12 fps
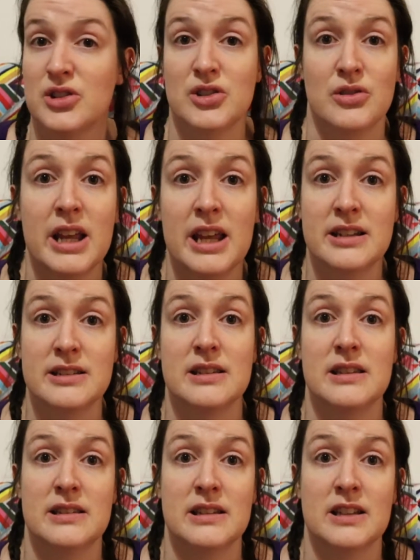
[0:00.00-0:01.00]
straight into
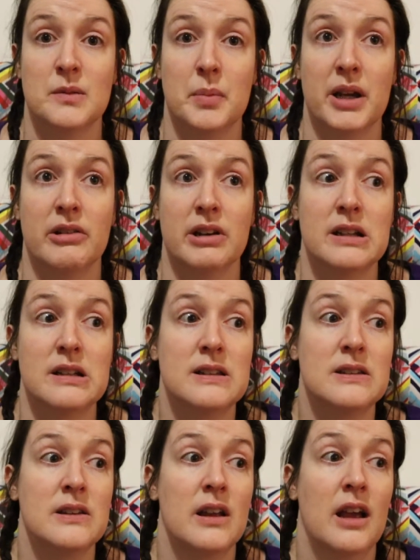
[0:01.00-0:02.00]
this
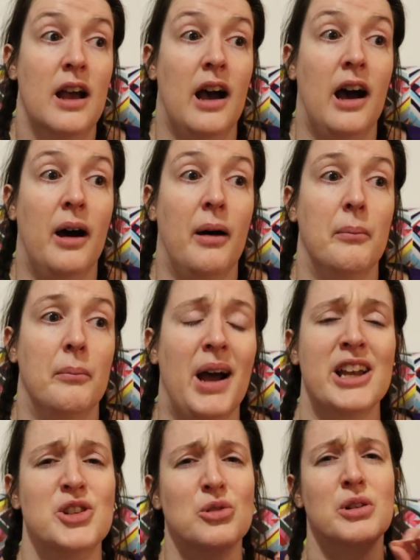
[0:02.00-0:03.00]
experience,
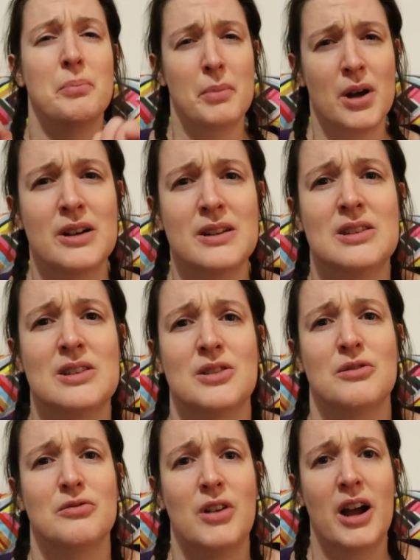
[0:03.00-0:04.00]
and you're
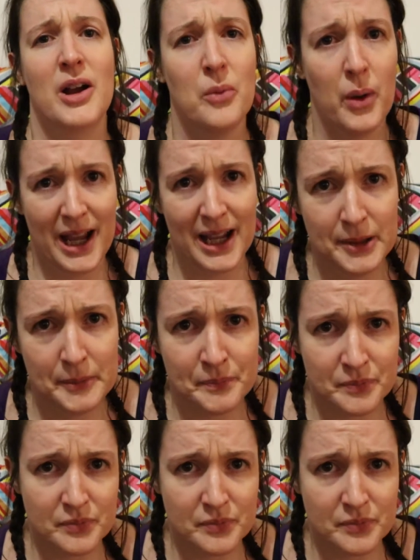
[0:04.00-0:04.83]
immersed right away.